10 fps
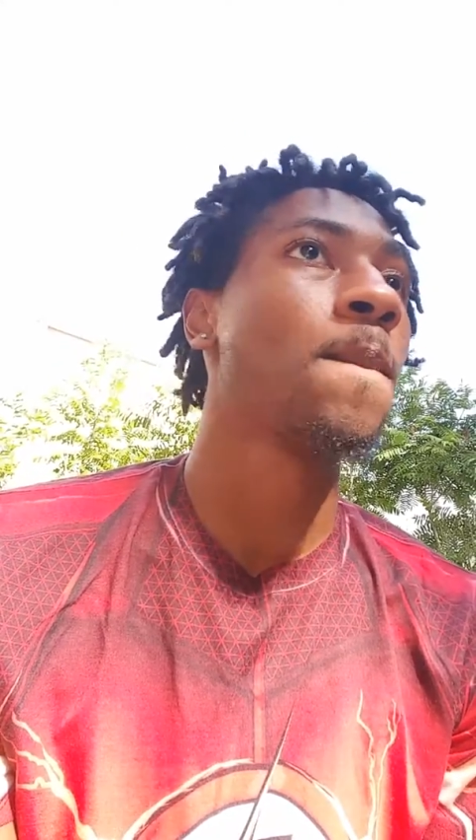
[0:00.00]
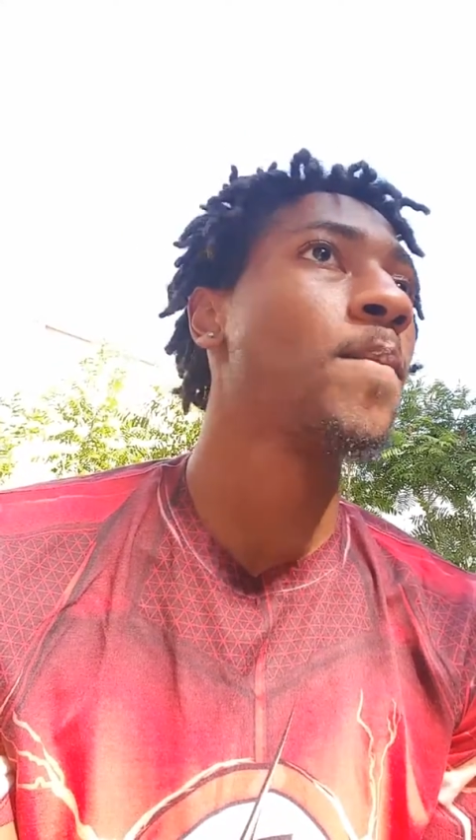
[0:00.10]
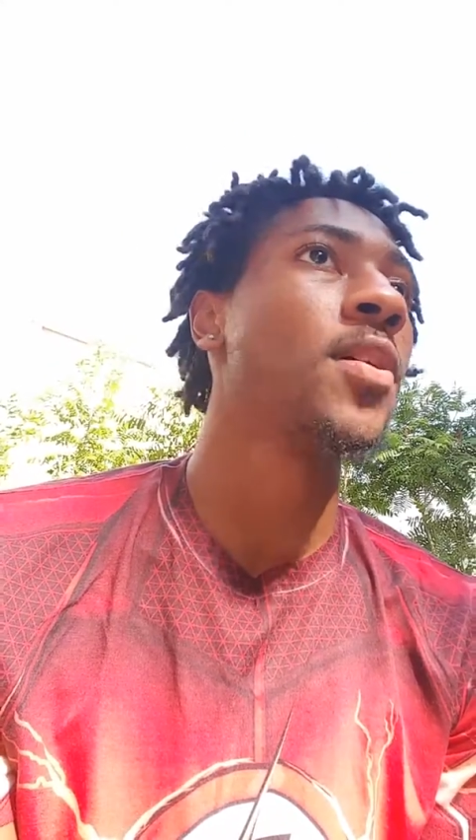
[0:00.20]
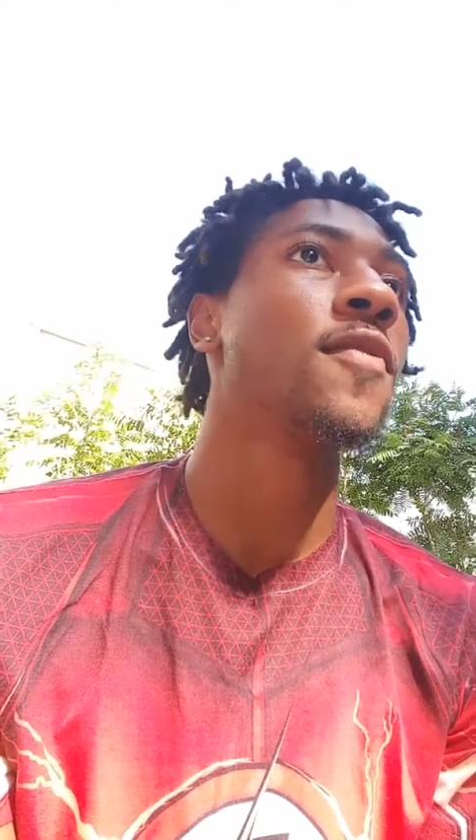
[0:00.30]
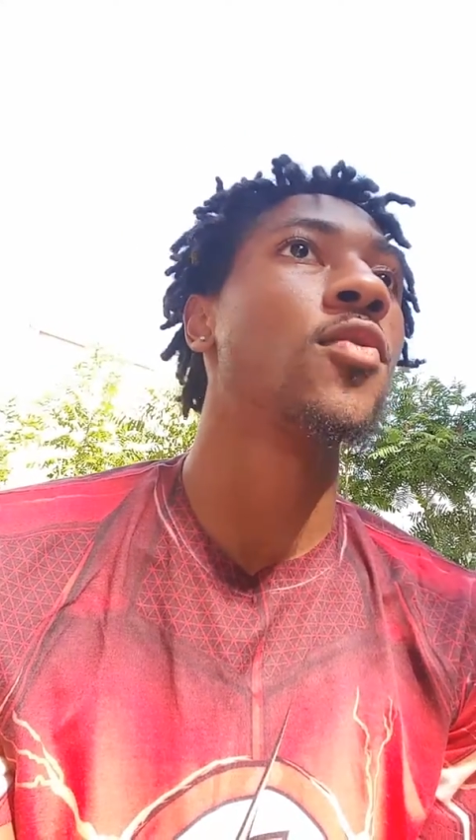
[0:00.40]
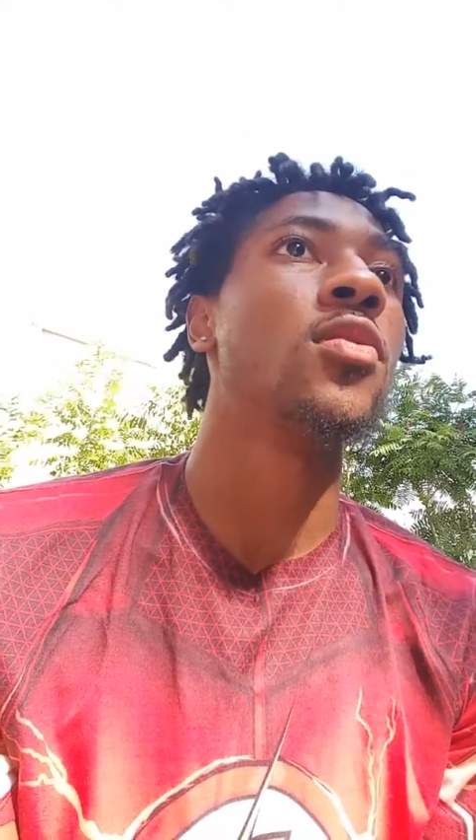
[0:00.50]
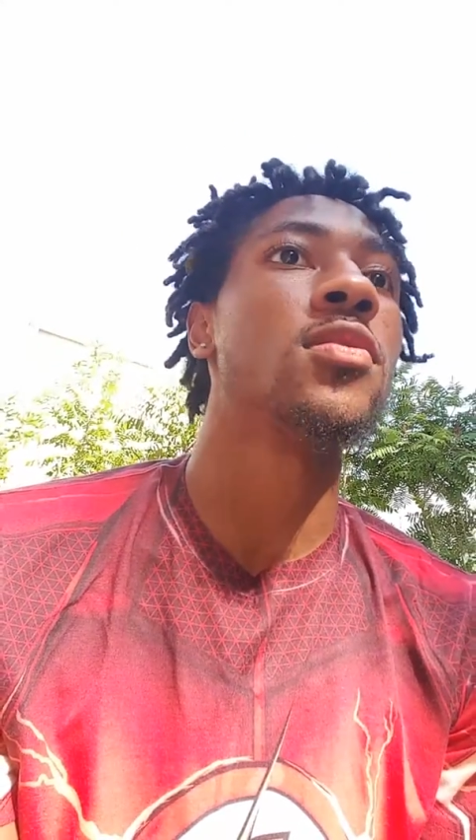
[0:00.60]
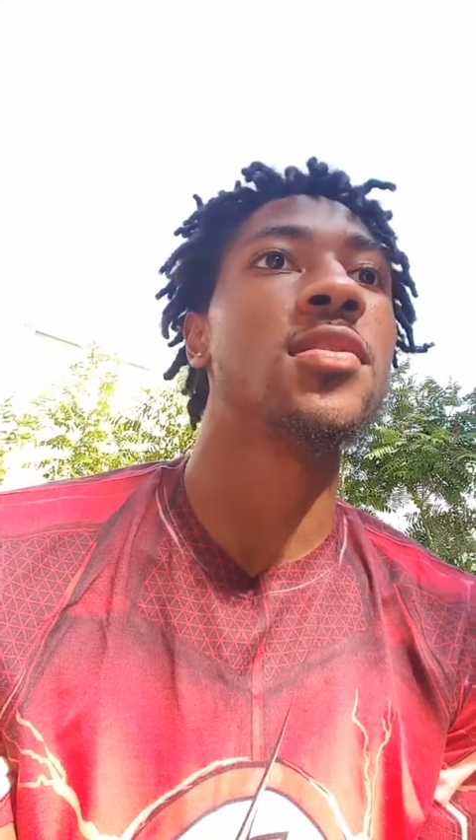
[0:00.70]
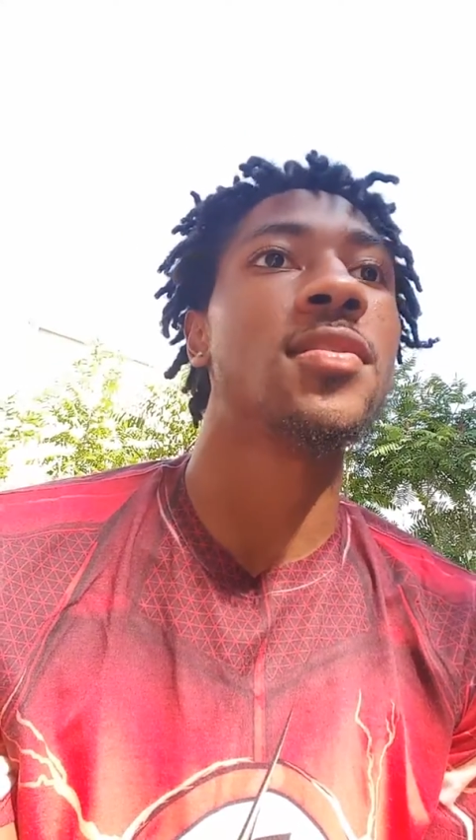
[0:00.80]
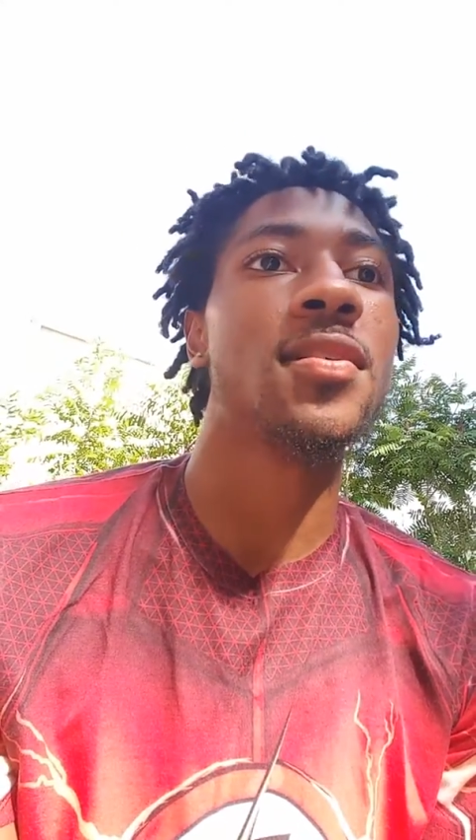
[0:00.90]
But of course,
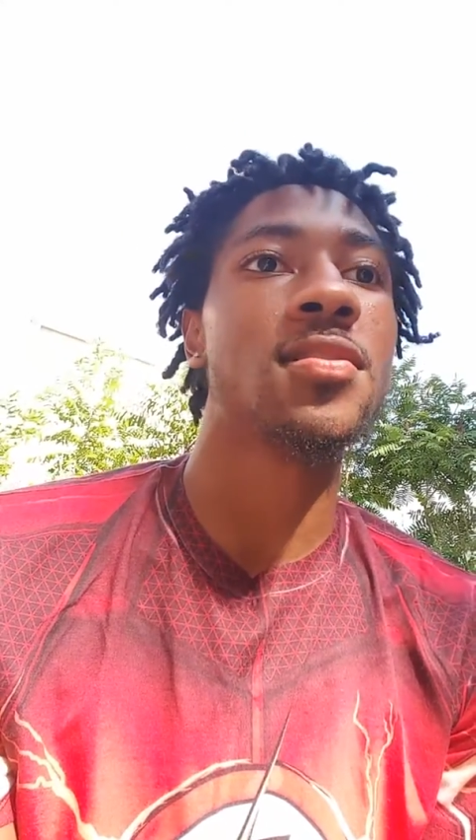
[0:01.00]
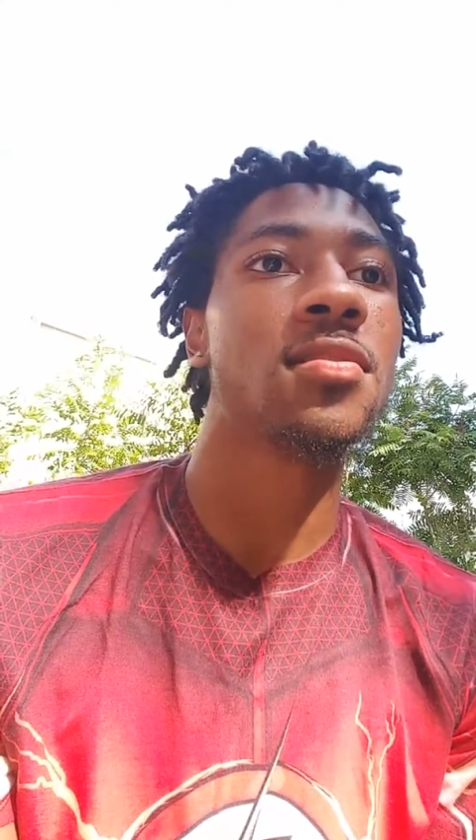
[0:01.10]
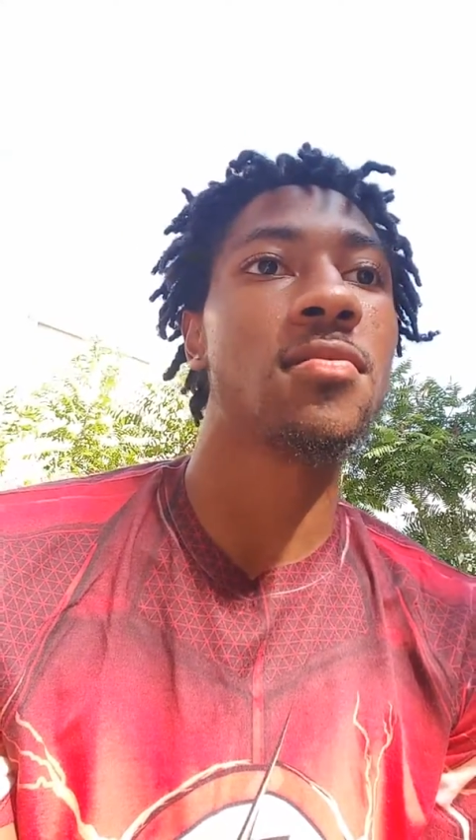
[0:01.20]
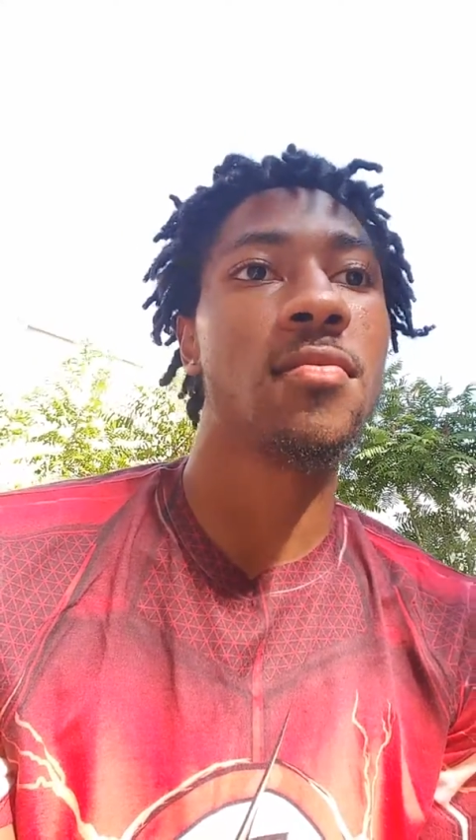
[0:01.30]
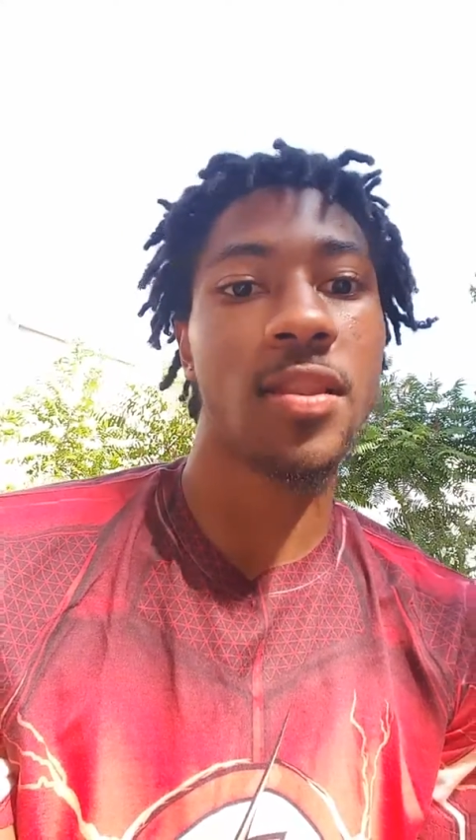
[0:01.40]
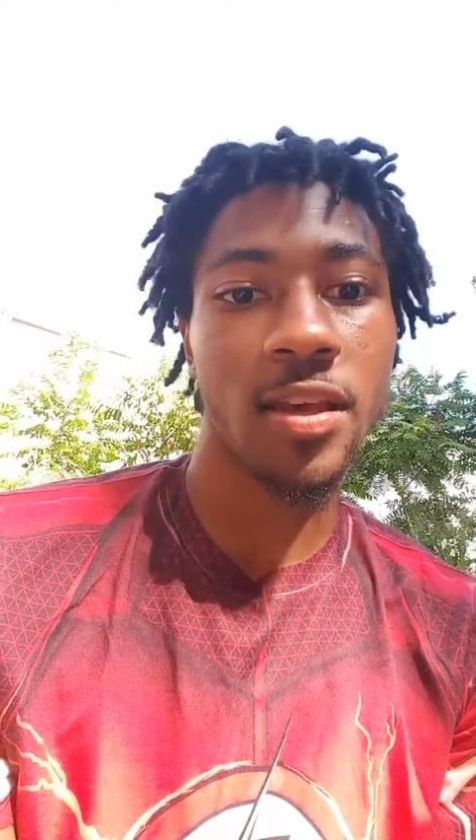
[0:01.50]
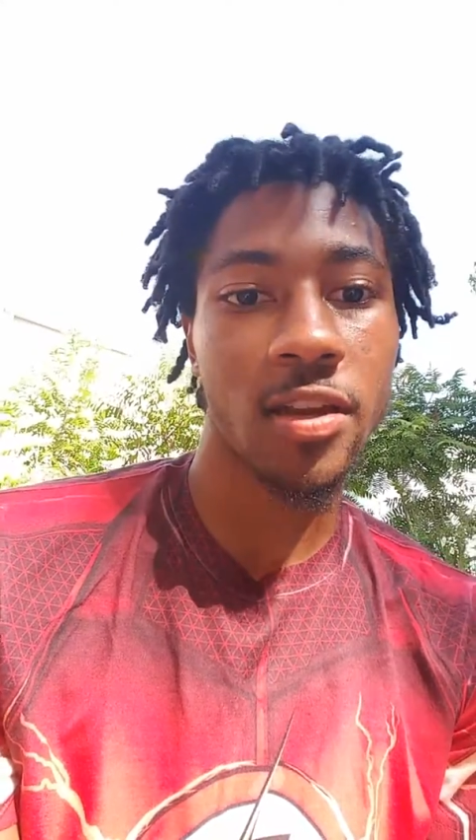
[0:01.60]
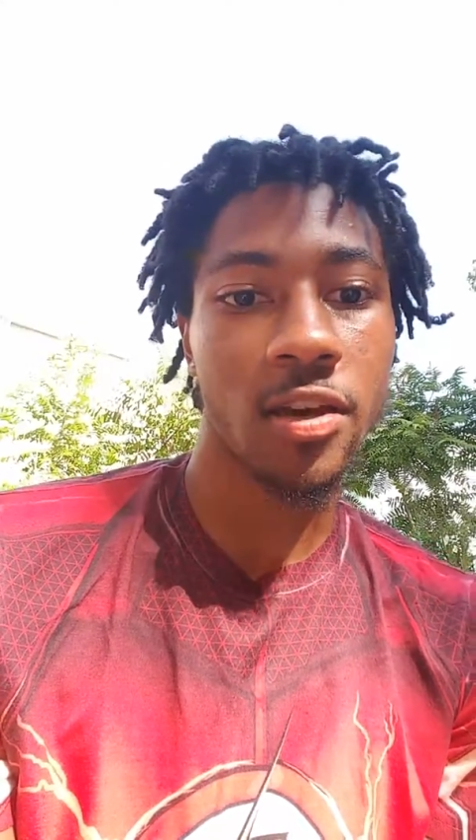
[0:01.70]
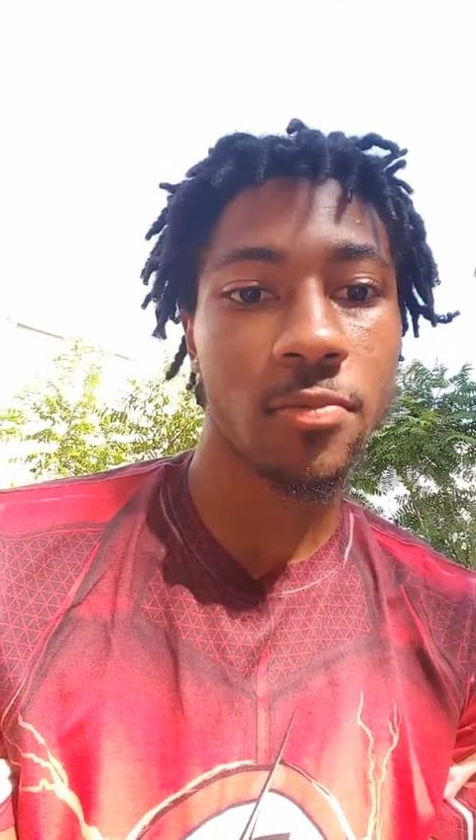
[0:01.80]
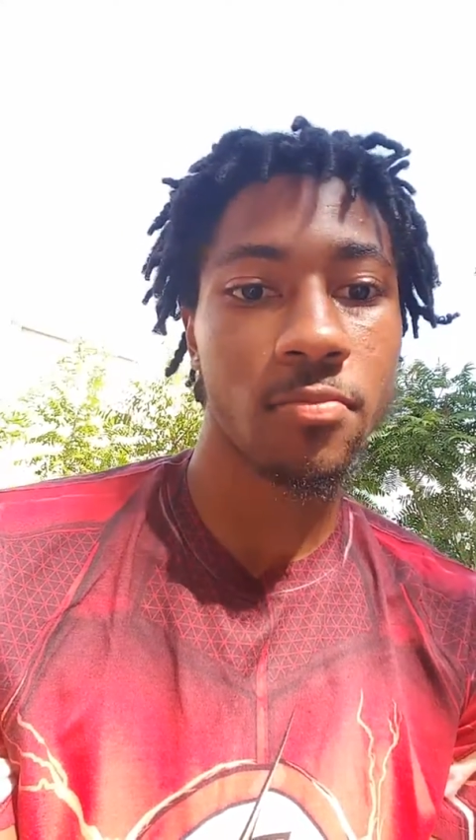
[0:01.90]
it doesn't. They end
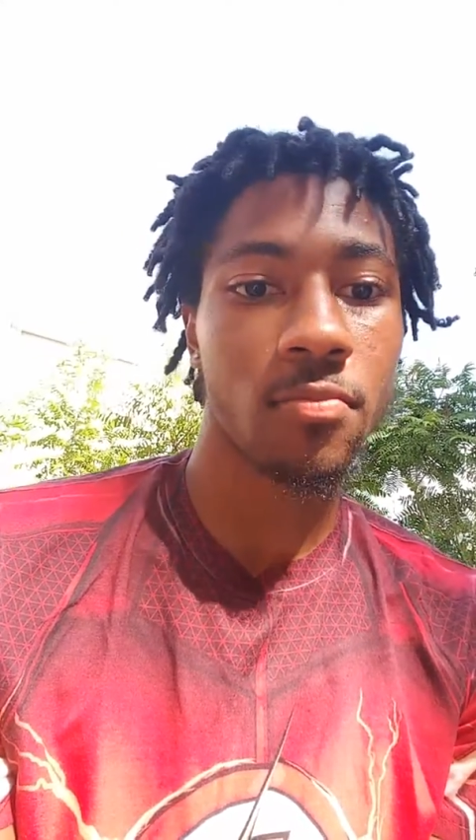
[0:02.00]
up